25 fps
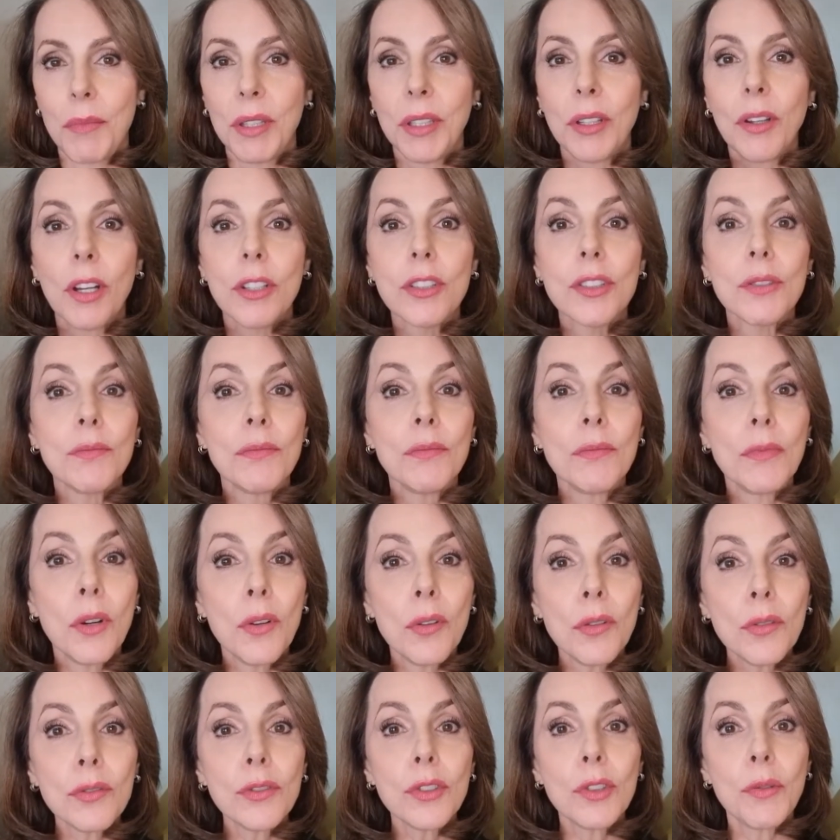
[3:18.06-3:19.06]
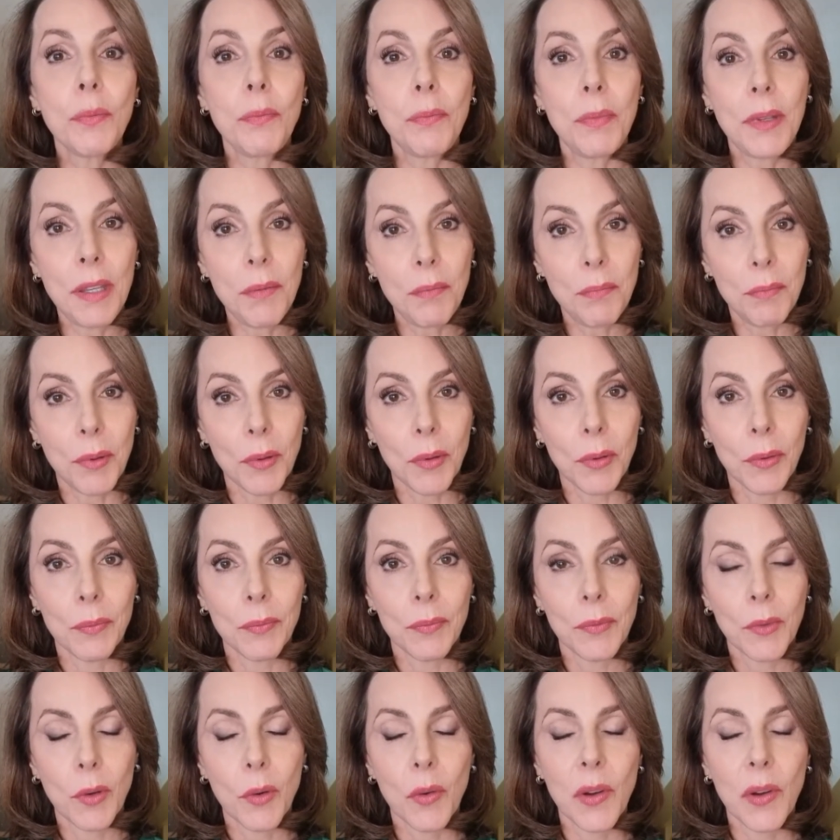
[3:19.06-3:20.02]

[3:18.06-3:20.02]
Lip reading: Because most people,